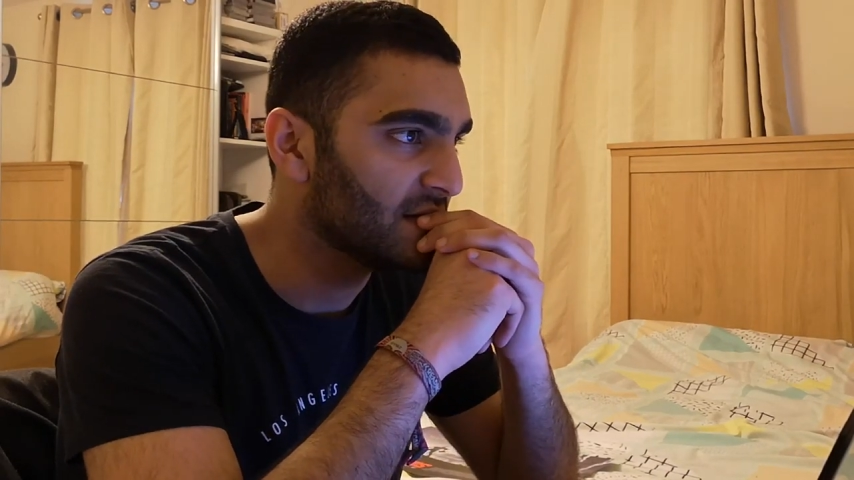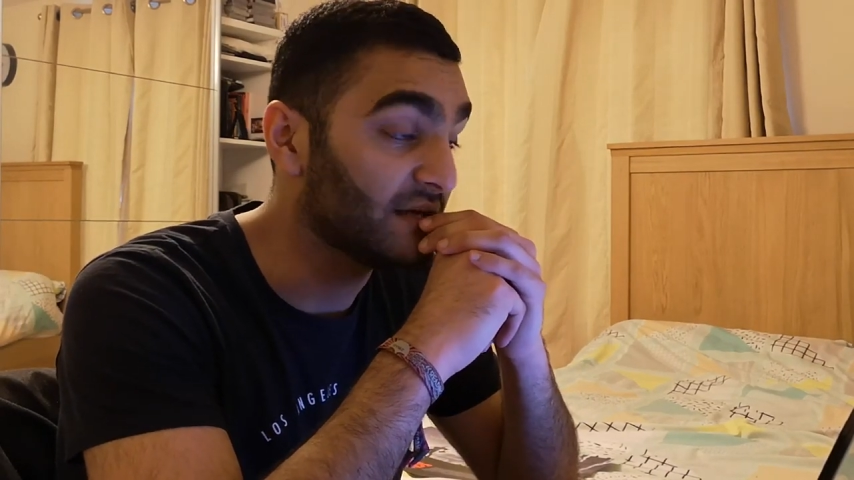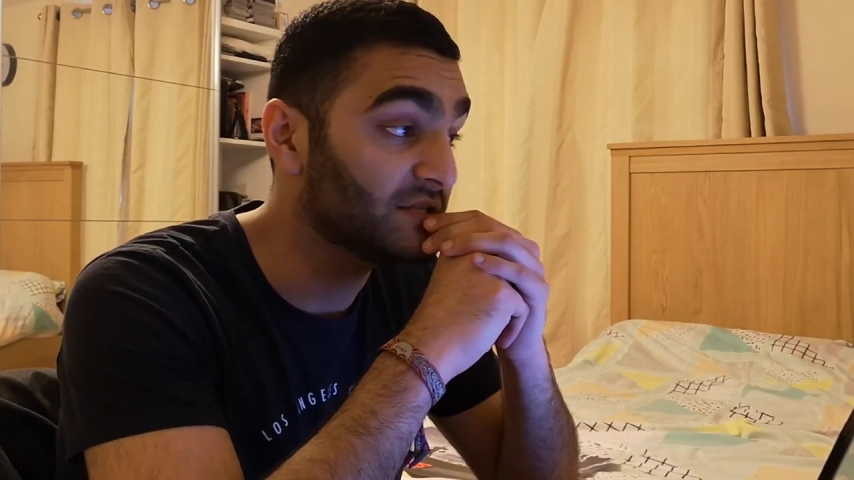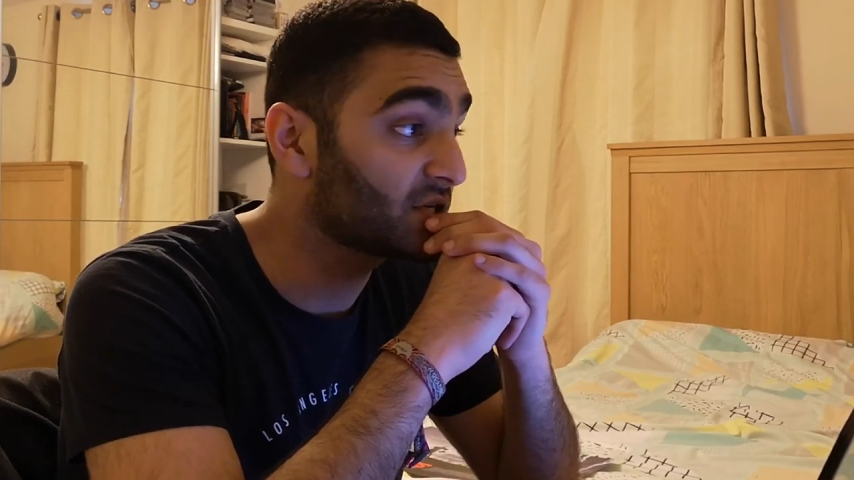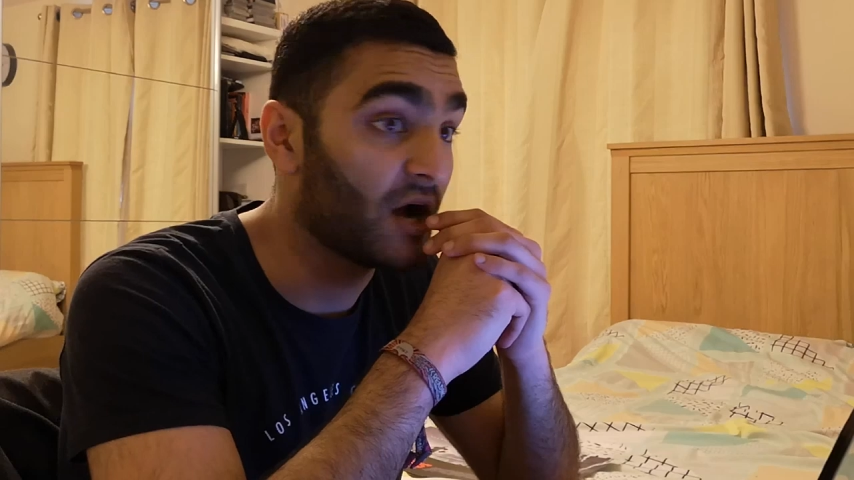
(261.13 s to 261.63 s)

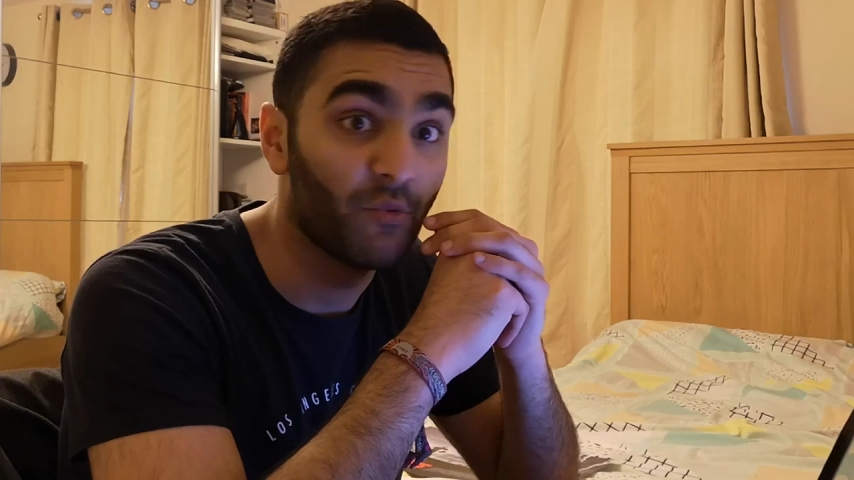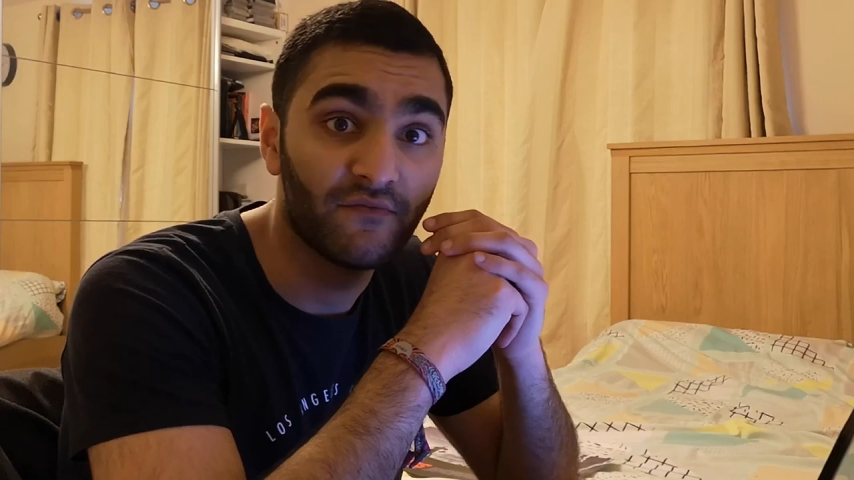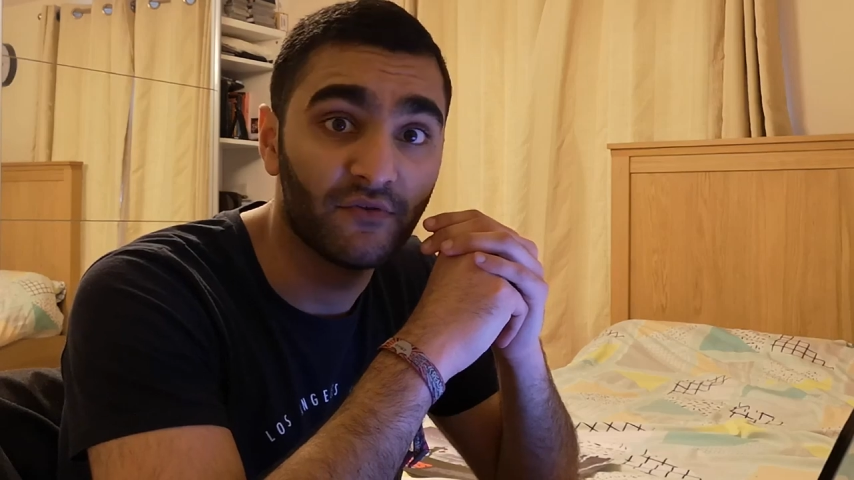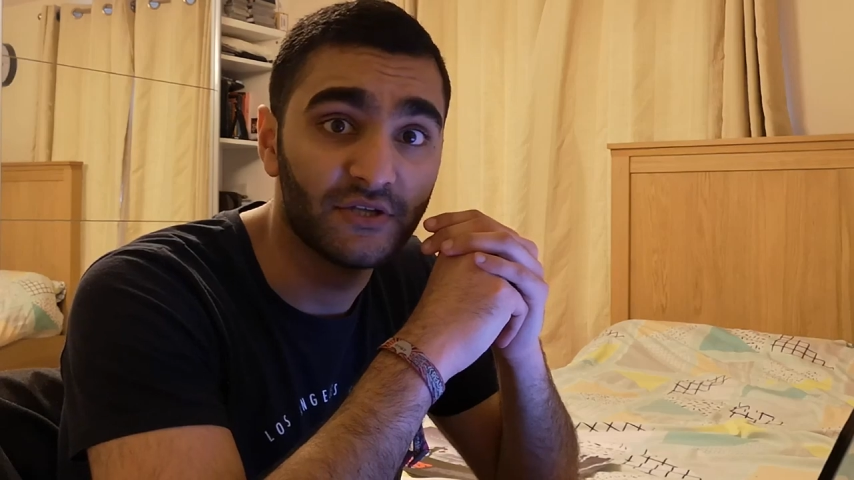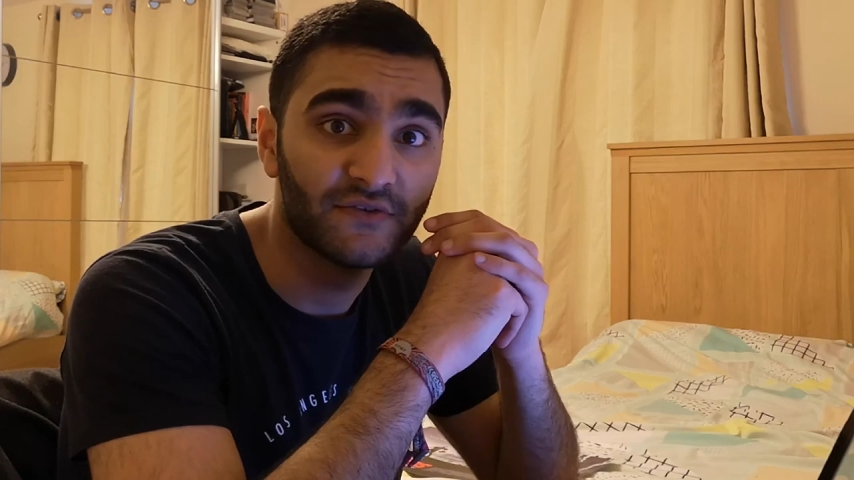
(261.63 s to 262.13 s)
I just can't
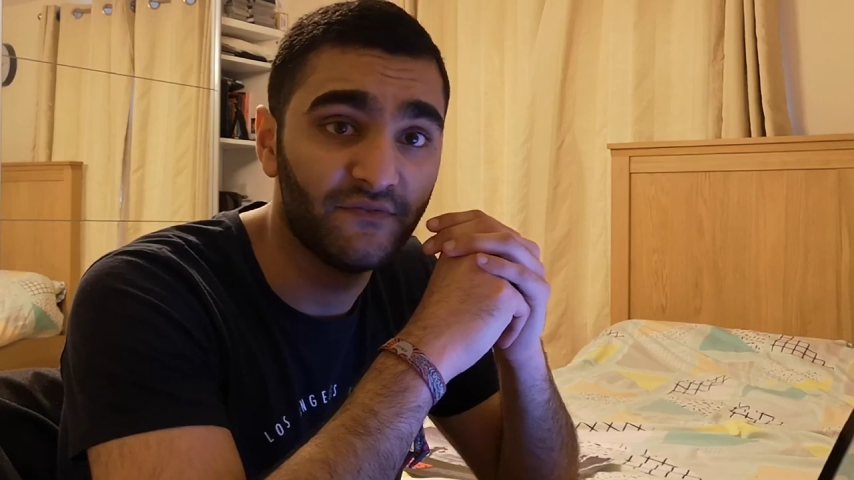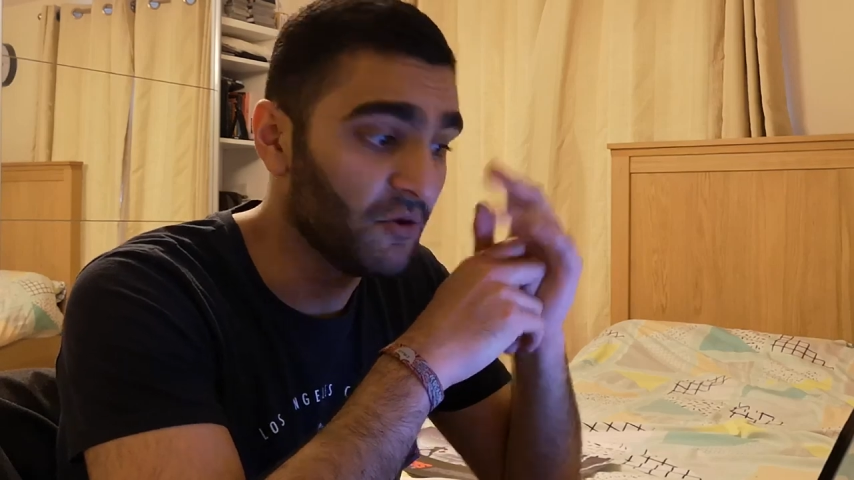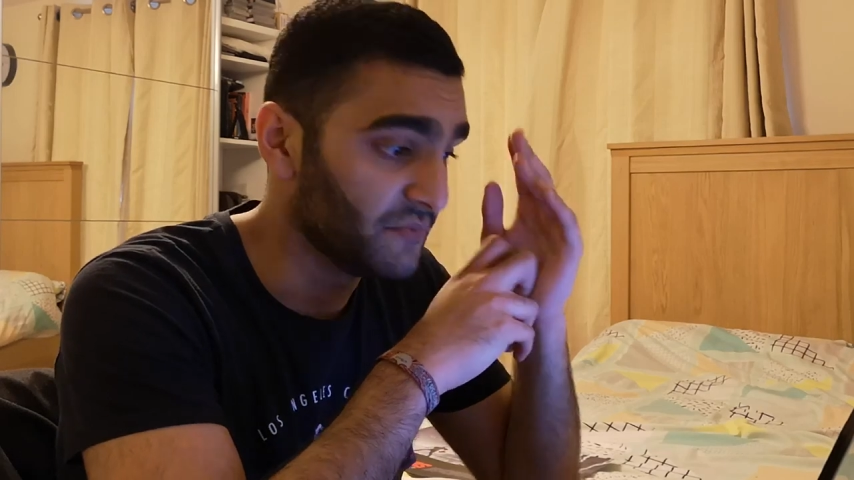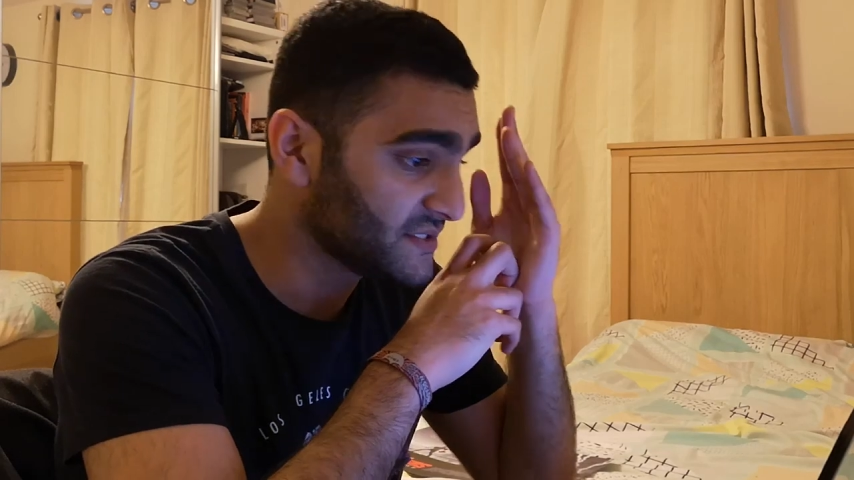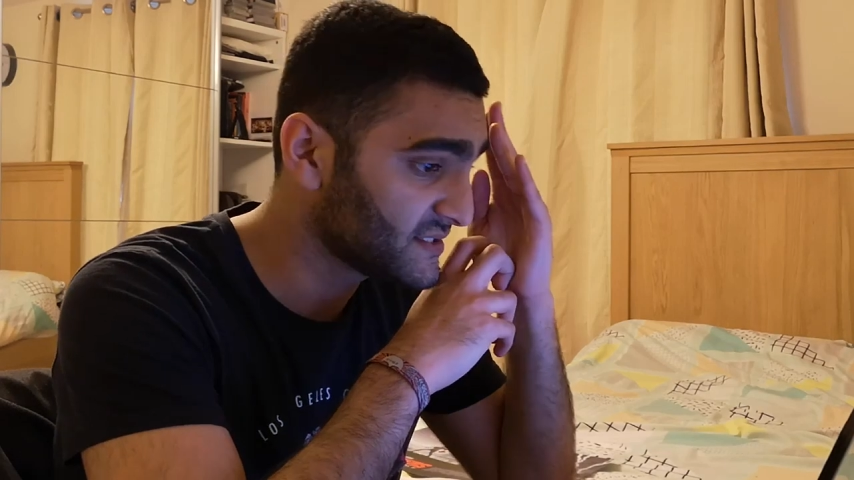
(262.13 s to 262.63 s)
wait for this
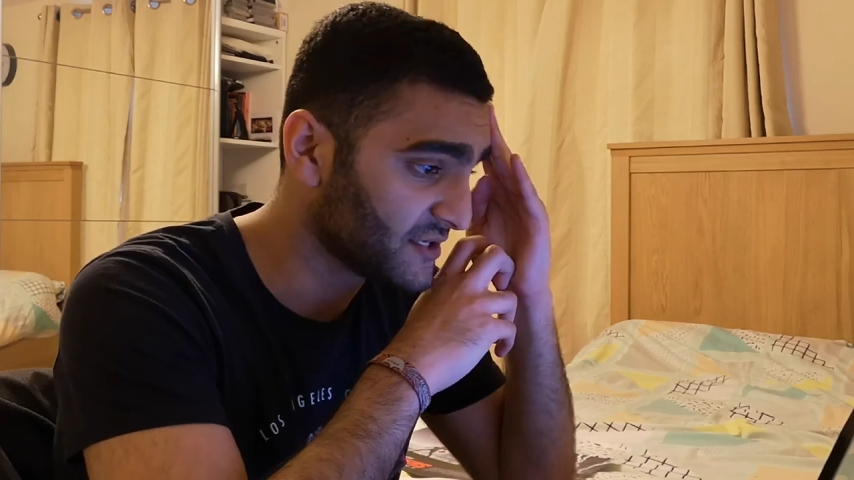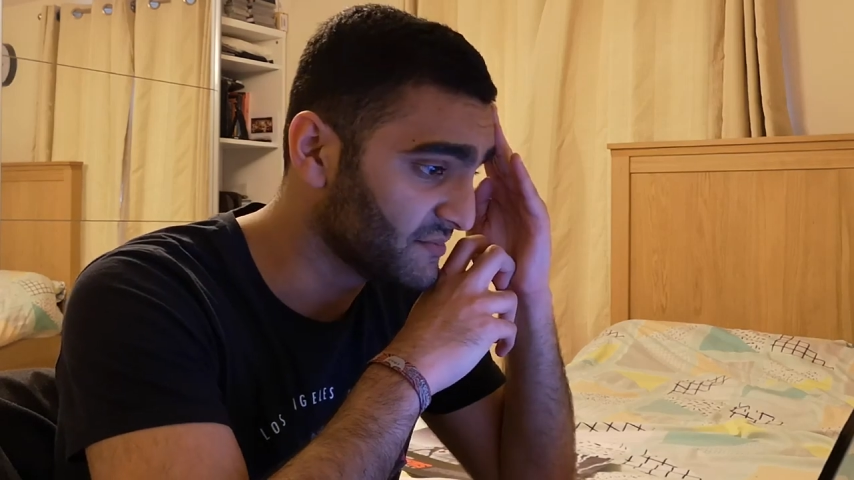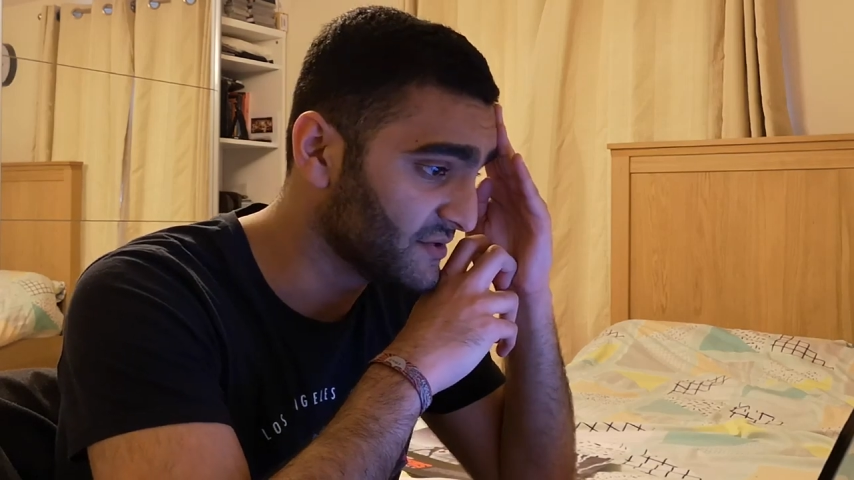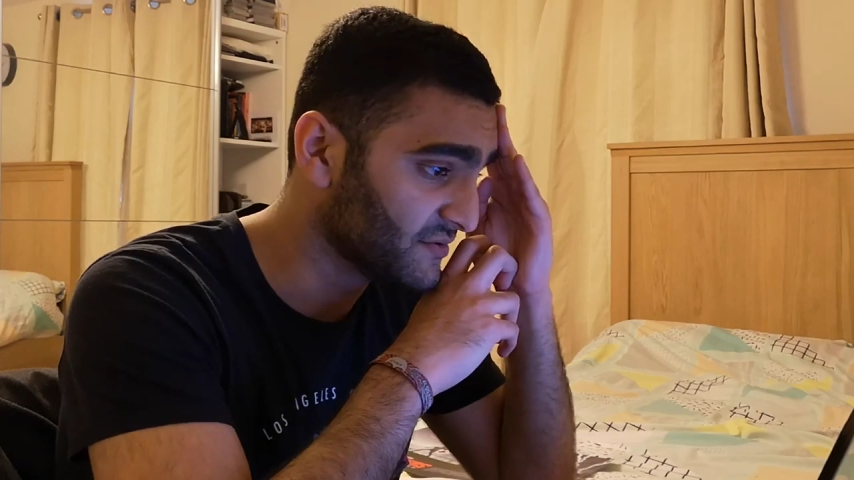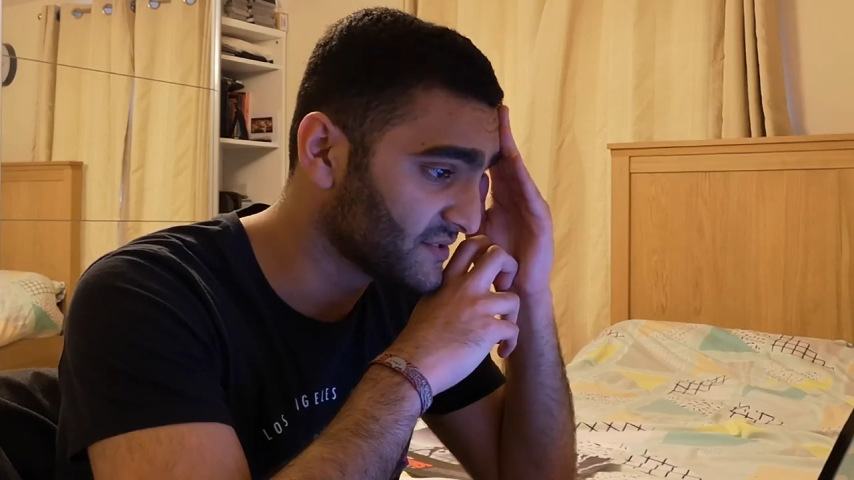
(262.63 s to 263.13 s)
film. This is going to
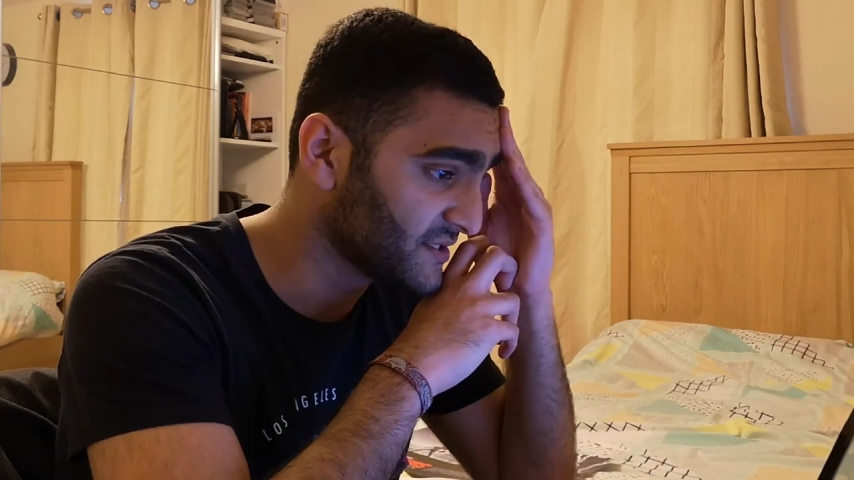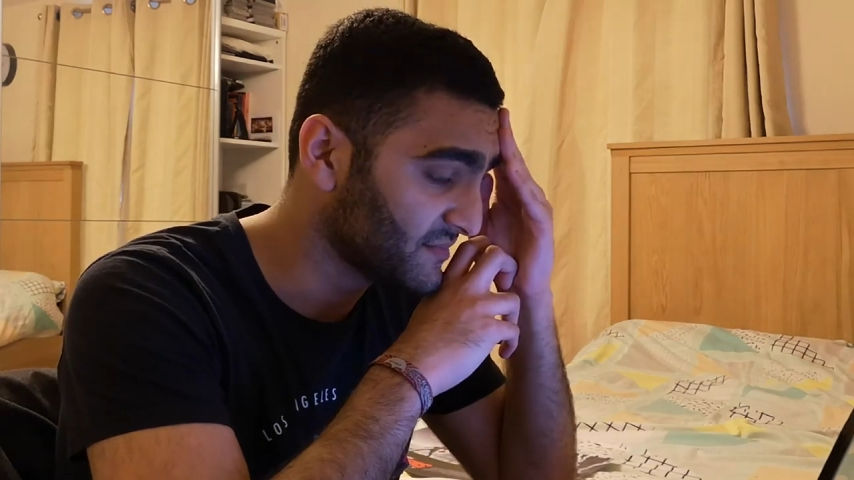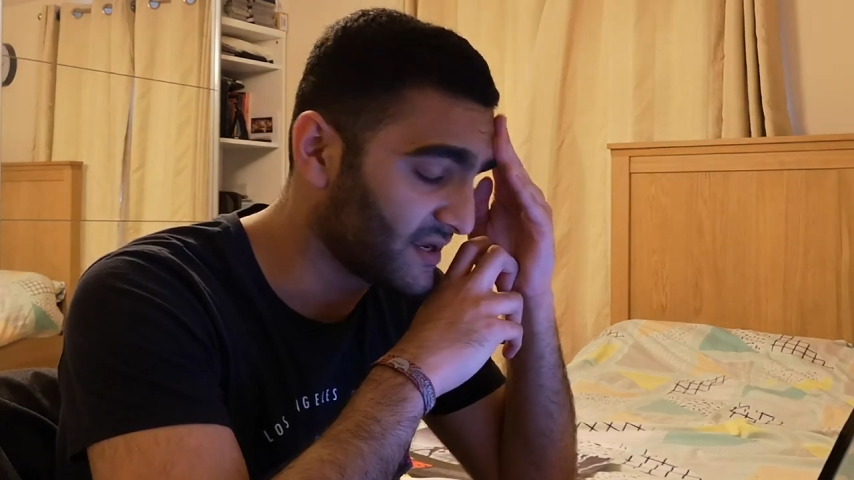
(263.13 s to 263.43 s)
be awesome.